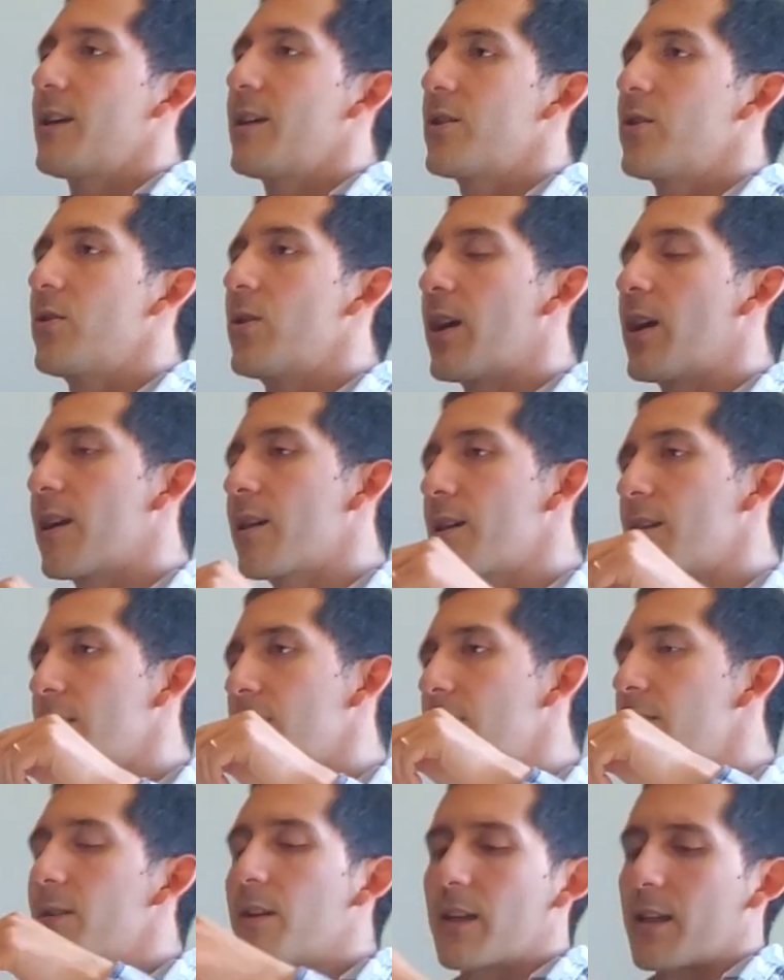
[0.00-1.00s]
You got
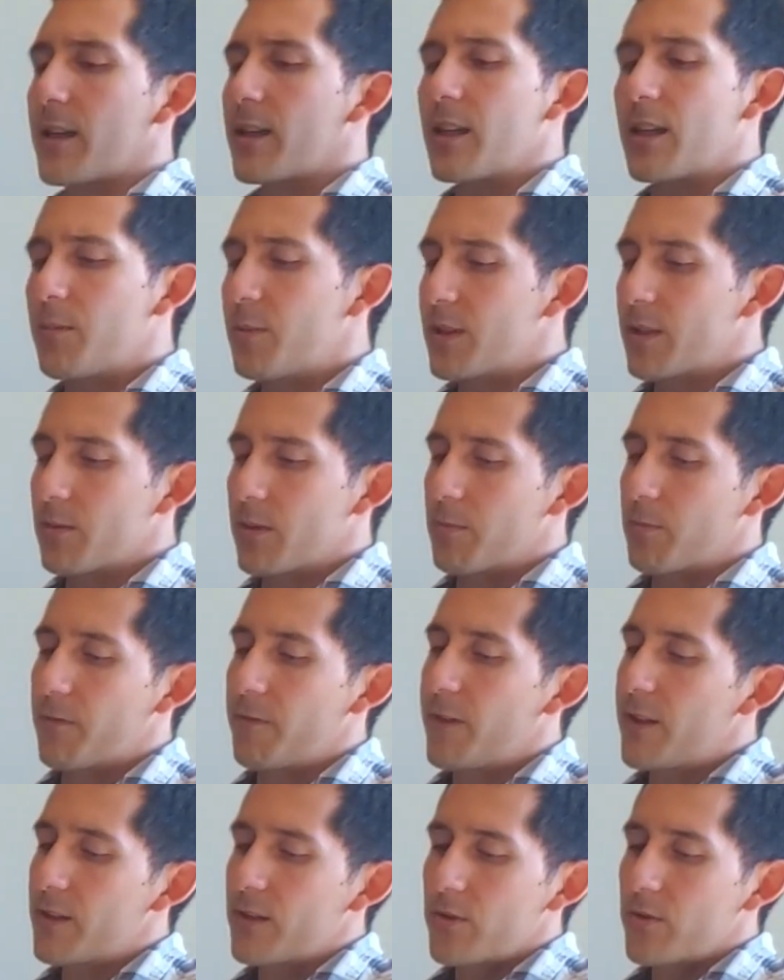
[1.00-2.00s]
even, like, it could be some of the
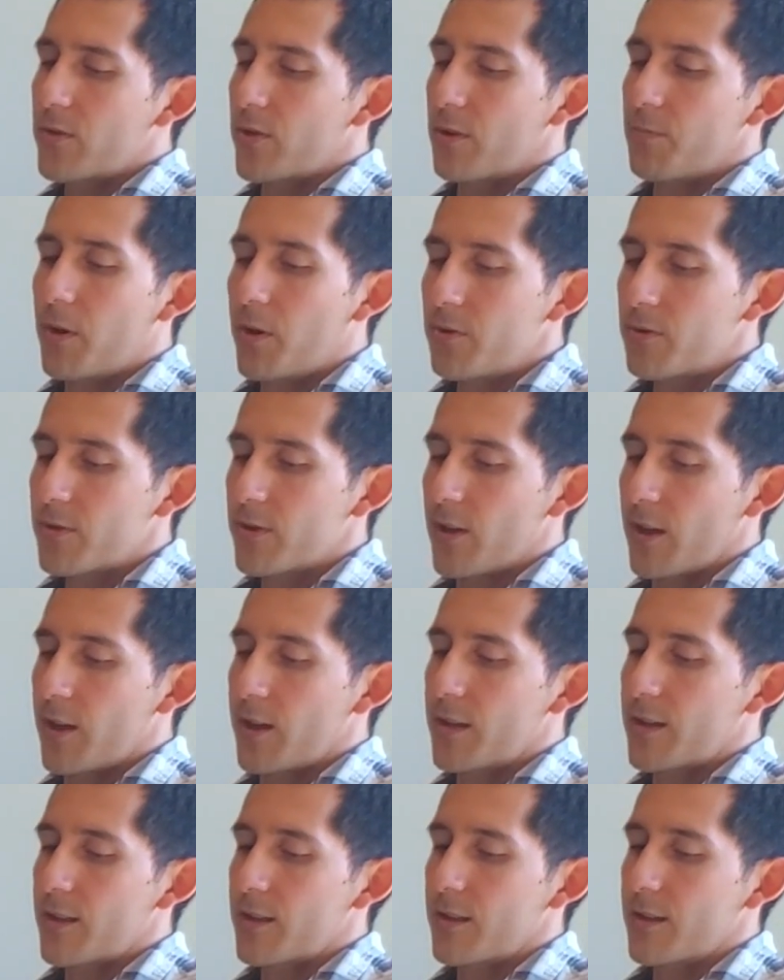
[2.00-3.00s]
professors or the
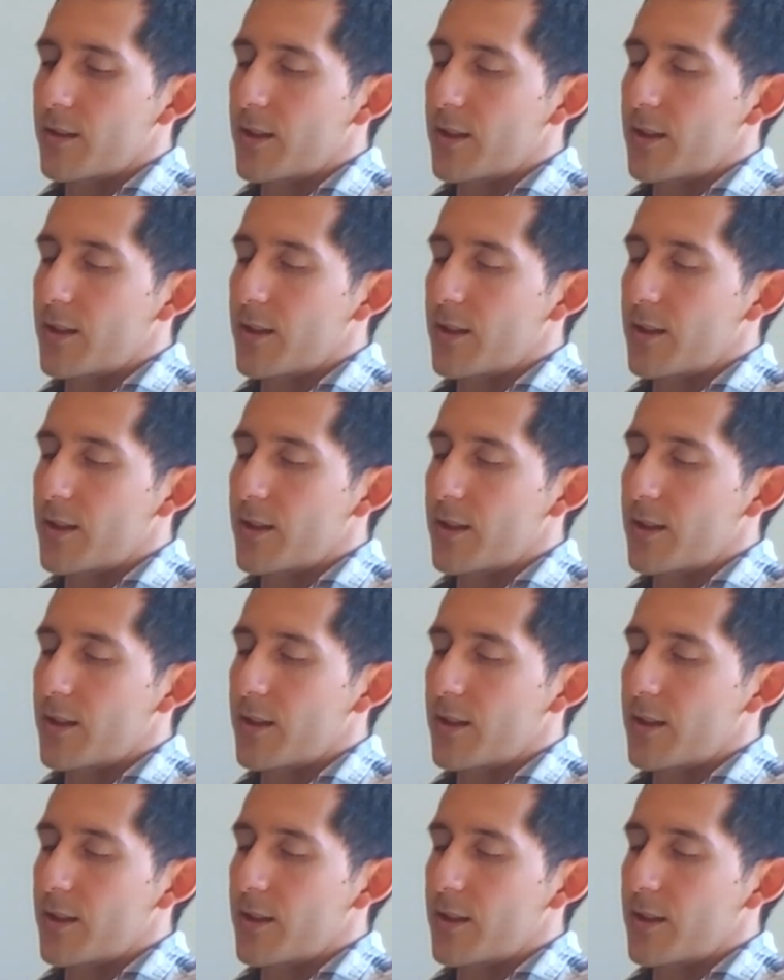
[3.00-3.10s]
postdocs.